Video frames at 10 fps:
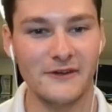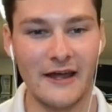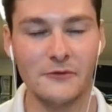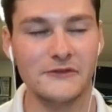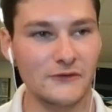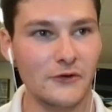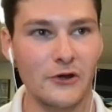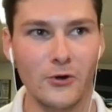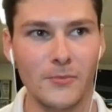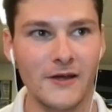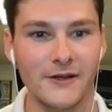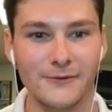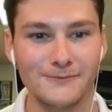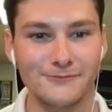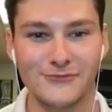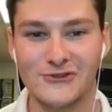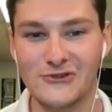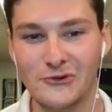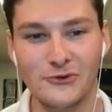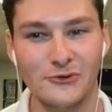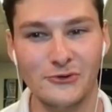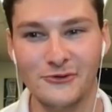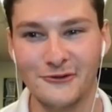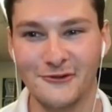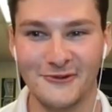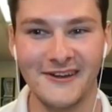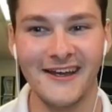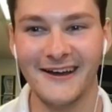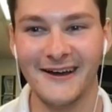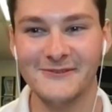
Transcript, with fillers: I would still go to bed at 2-3 a.m.